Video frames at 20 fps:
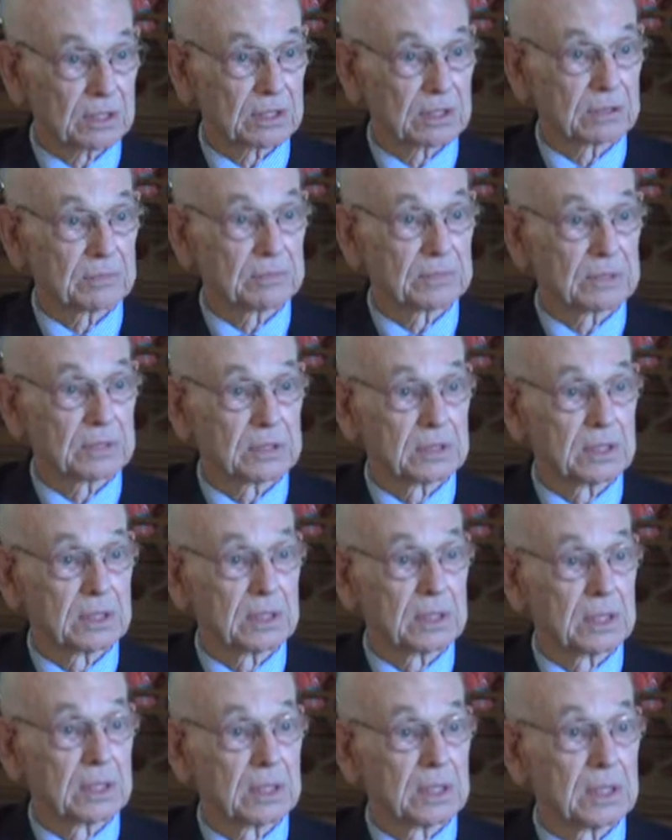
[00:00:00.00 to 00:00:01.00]
arms
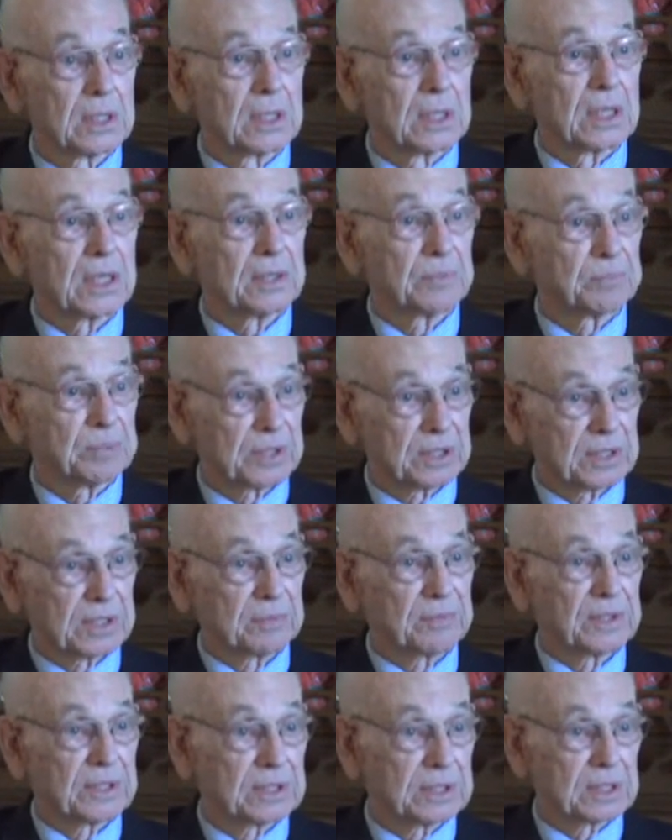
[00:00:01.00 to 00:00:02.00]
and
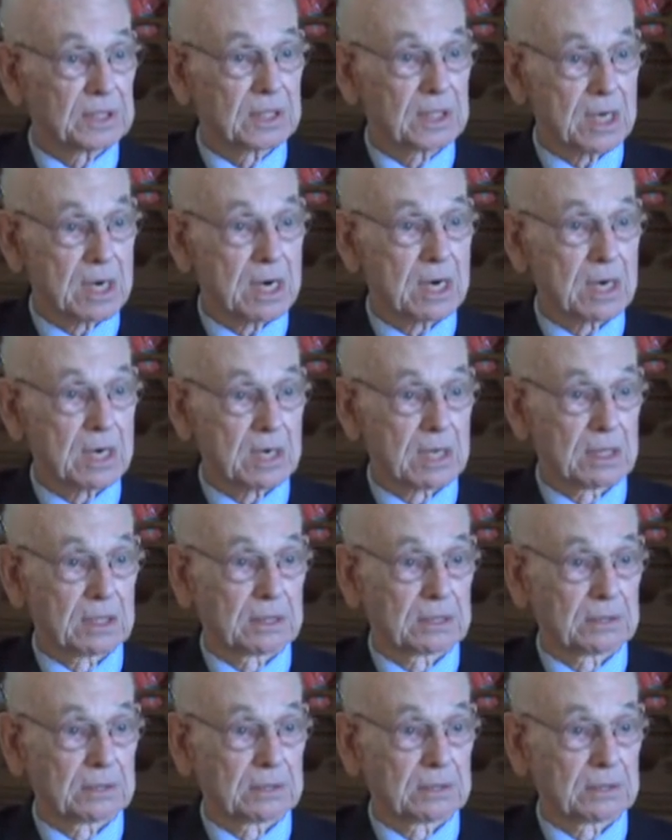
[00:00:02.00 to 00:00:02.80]
putting him in the car.